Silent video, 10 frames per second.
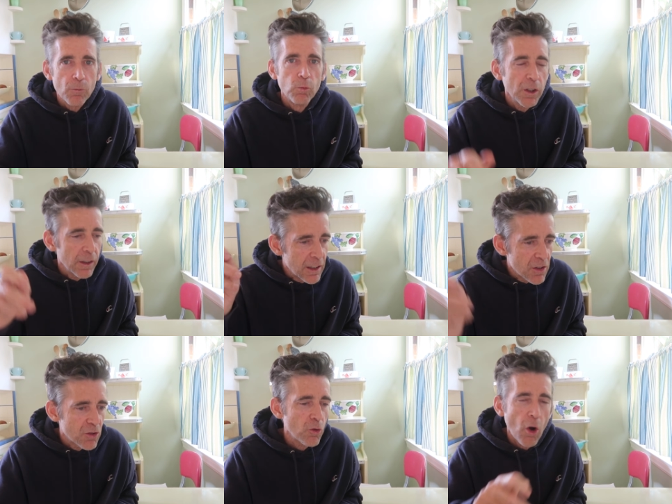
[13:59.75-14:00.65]
really
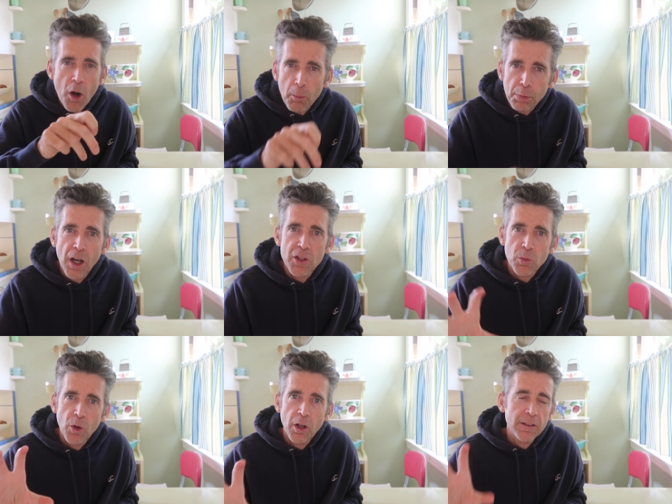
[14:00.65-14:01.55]
strong
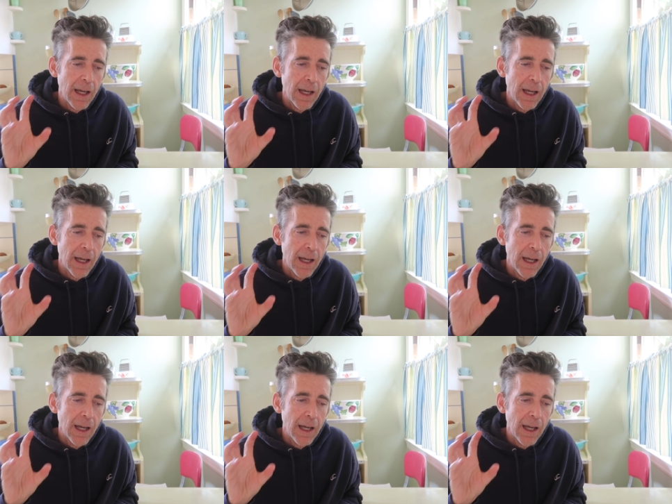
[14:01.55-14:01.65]
brushwork.